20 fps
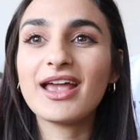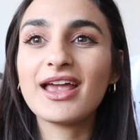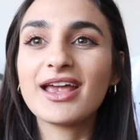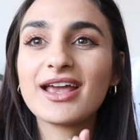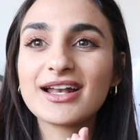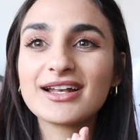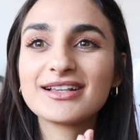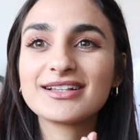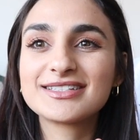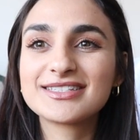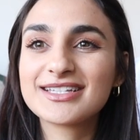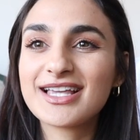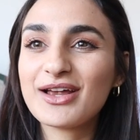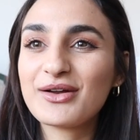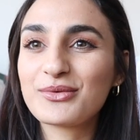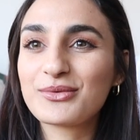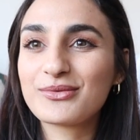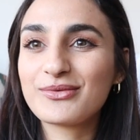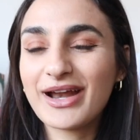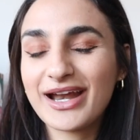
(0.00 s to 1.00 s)
And let's
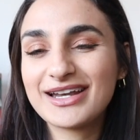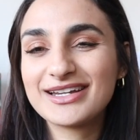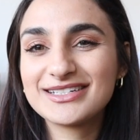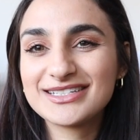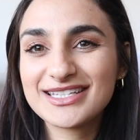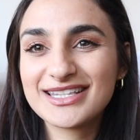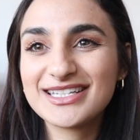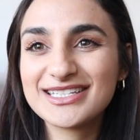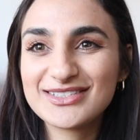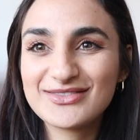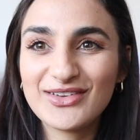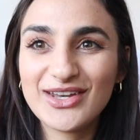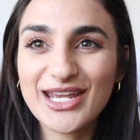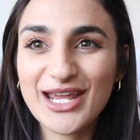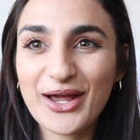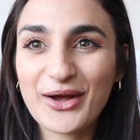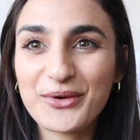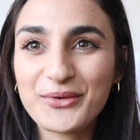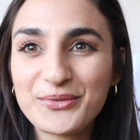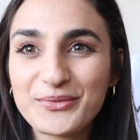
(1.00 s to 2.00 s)
get right into this
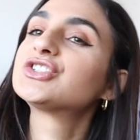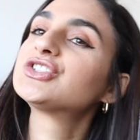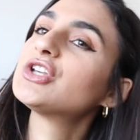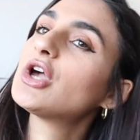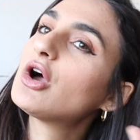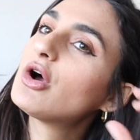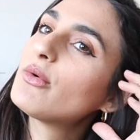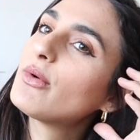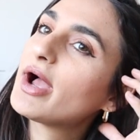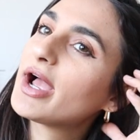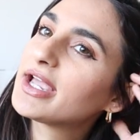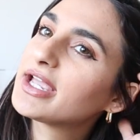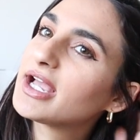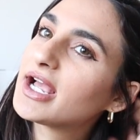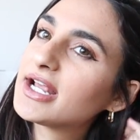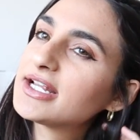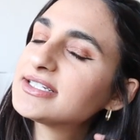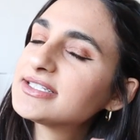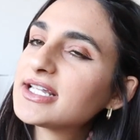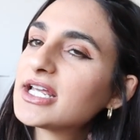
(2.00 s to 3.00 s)
video. So I
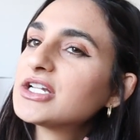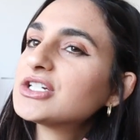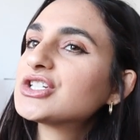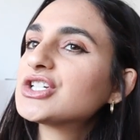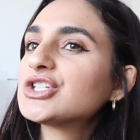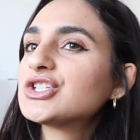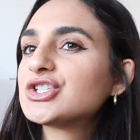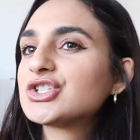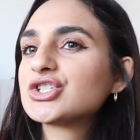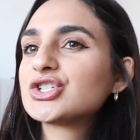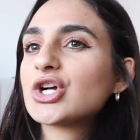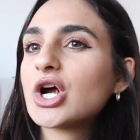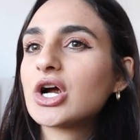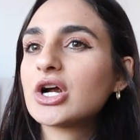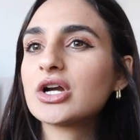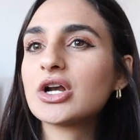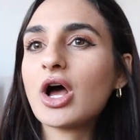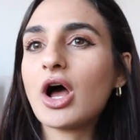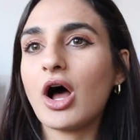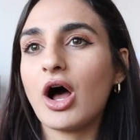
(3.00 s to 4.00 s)
guess I should
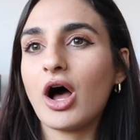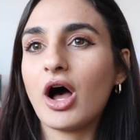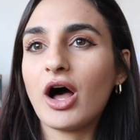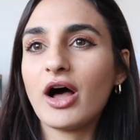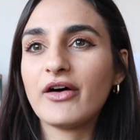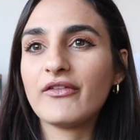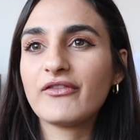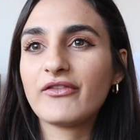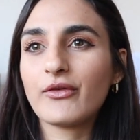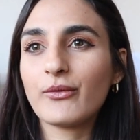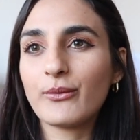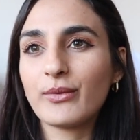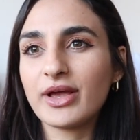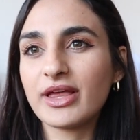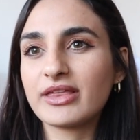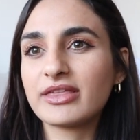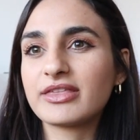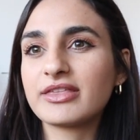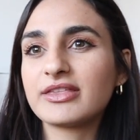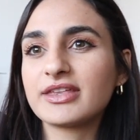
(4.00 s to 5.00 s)
start off
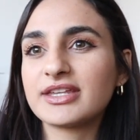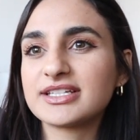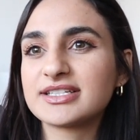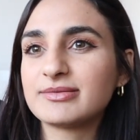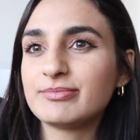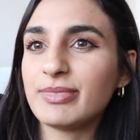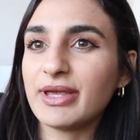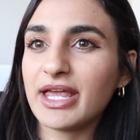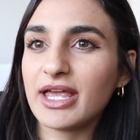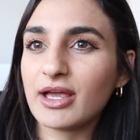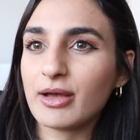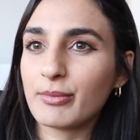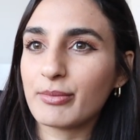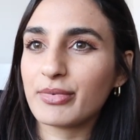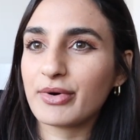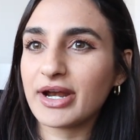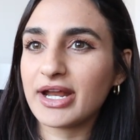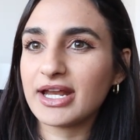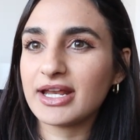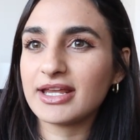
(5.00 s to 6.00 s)
with this big
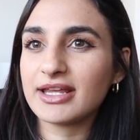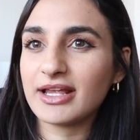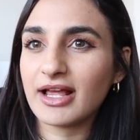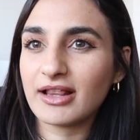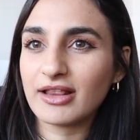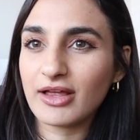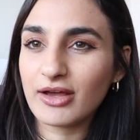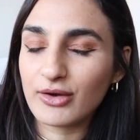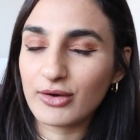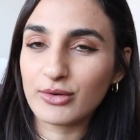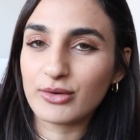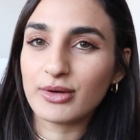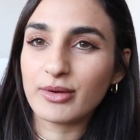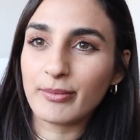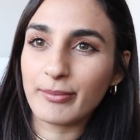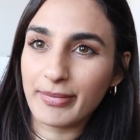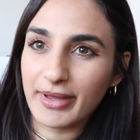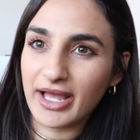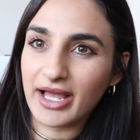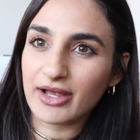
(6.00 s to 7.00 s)
bright
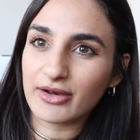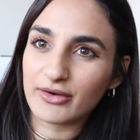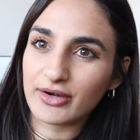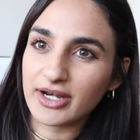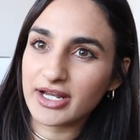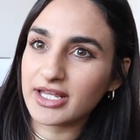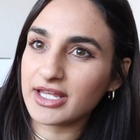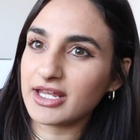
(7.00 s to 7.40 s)
yellow bag right